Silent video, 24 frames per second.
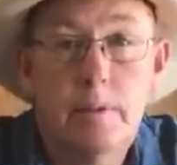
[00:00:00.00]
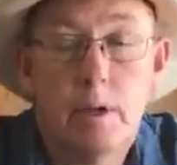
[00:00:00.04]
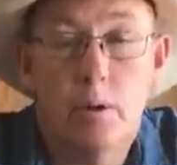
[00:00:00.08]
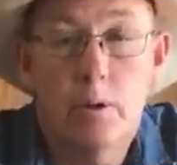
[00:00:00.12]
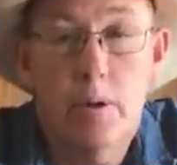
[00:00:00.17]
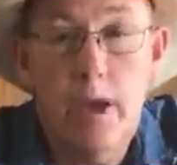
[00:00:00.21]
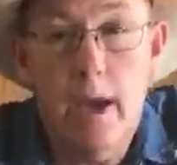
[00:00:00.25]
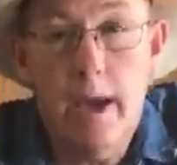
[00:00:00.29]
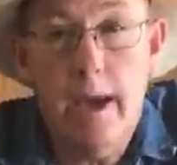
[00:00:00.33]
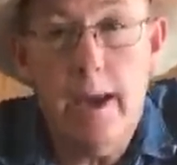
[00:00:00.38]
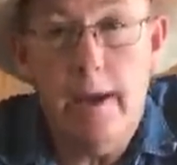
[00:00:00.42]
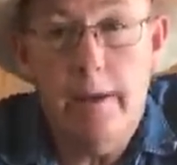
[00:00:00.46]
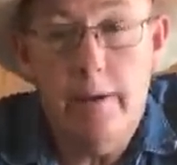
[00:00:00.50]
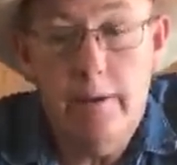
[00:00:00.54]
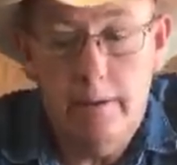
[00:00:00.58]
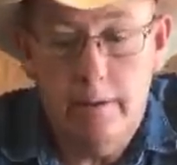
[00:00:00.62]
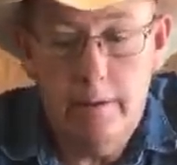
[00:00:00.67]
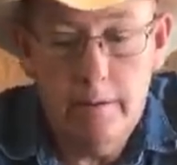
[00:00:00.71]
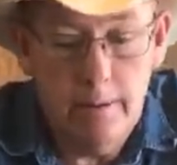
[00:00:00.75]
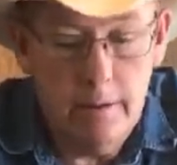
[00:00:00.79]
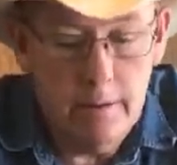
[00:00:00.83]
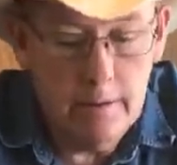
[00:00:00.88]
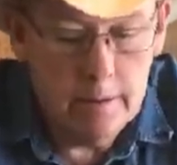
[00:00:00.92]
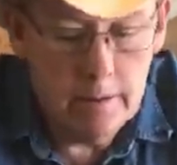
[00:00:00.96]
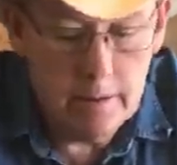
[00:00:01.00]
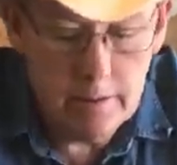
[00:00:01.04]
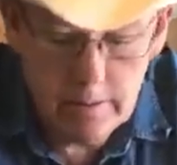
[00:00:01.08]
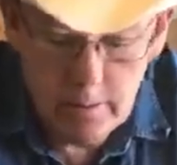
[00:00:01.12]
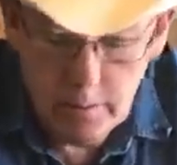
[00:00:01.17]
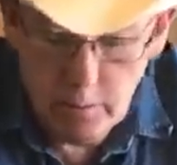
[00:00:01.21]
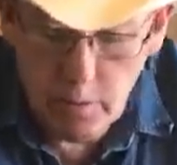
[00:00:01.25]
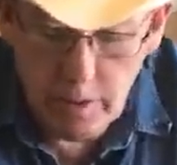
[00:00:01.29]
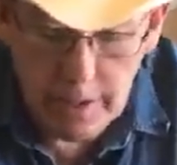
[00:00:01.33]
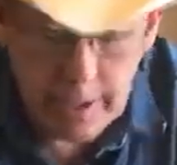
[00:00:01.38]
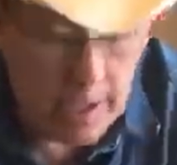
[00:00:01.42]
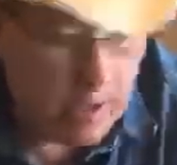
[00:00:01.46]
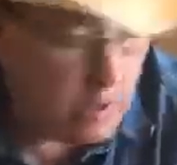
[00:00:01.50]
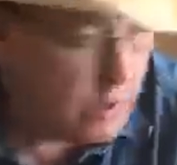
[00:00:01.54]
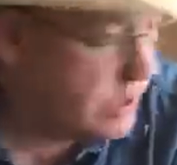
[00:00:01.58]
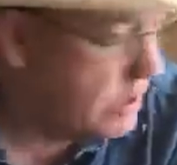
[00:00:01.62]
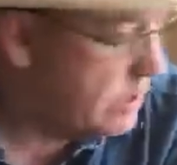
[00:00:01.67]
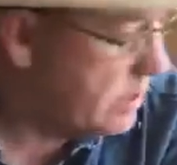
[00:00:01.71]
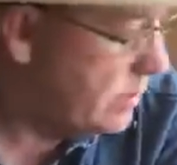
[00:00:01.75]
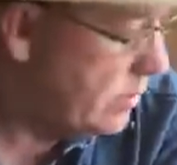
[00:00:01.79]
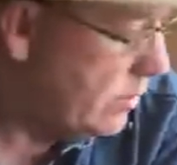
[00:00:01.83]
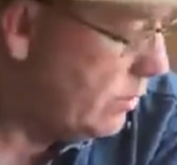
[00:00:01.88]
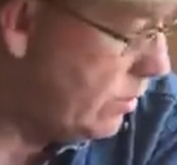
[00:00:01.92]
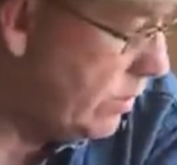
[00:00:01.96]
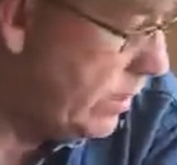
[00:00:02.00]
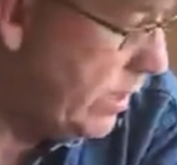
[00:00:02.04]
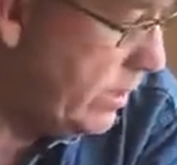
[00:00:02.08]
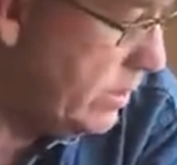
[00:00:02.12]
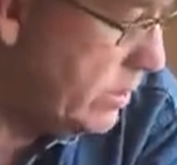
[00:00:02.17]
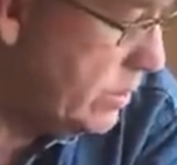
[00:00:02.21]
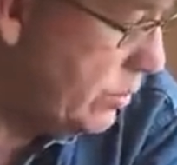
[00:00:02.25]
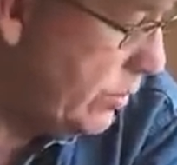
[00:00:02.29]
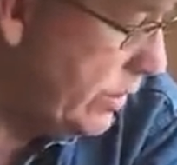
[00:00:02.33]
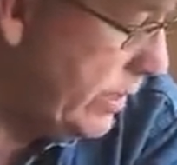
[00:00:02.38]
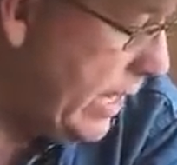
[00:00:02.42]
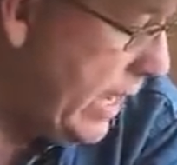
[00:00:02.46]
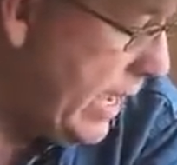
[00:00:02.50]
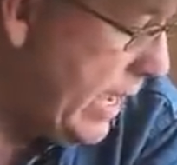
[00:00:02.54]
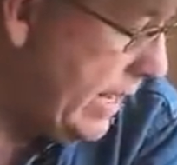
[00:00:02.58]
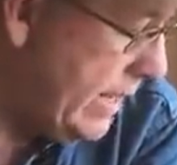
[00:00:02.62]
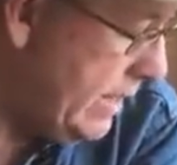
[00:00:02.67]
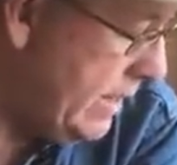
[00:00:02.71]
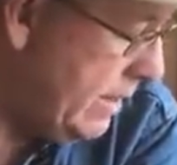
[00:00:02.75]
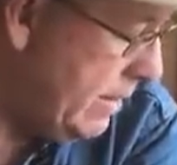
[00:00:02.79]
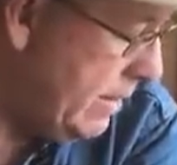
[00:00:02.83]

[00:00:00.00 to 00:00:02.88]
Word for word: Okay. What else? What else we got?